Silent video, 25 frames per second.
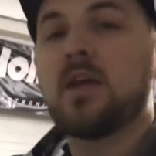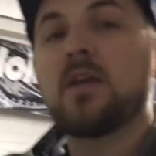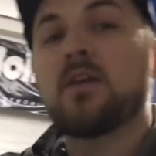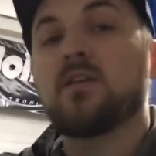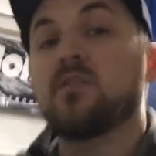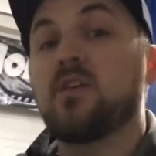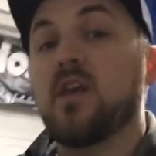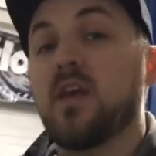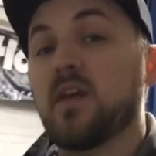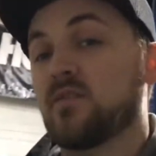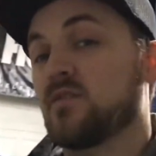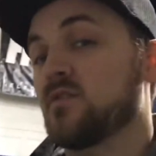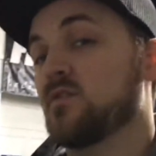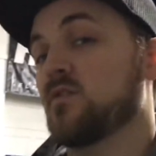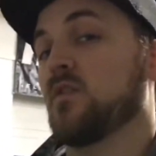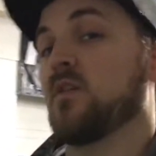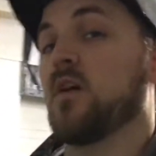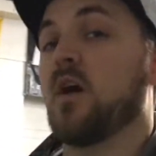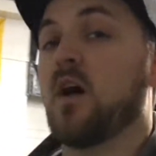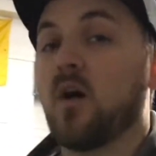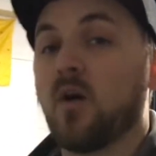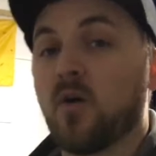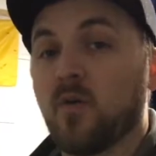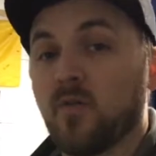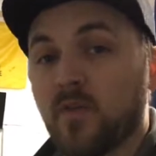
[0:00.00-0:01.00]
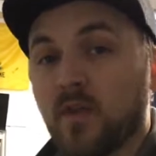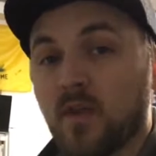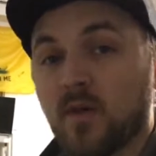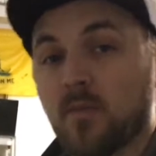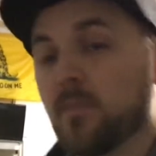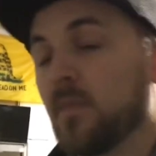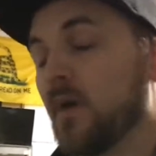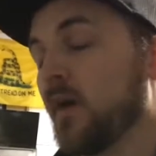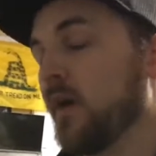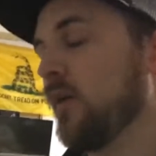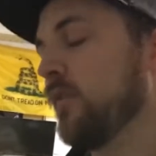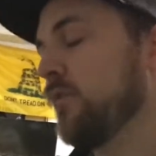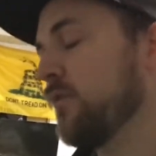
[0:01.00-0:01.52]
Yes to all the
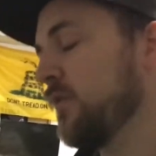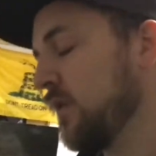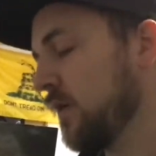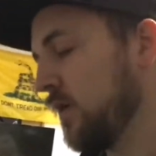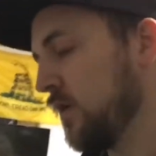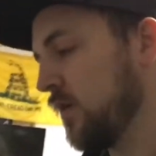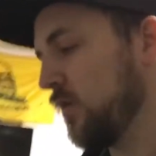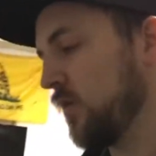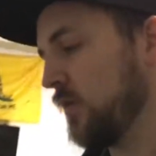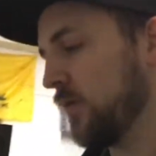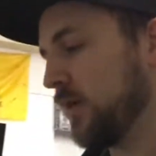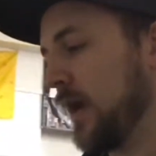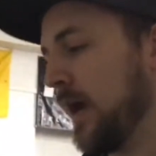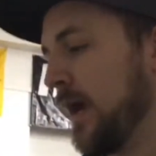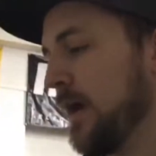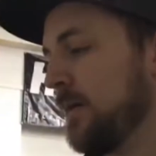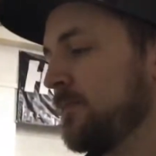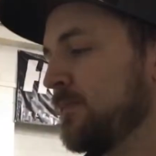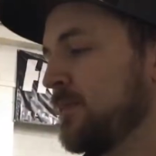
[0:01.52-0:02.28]
above, okay?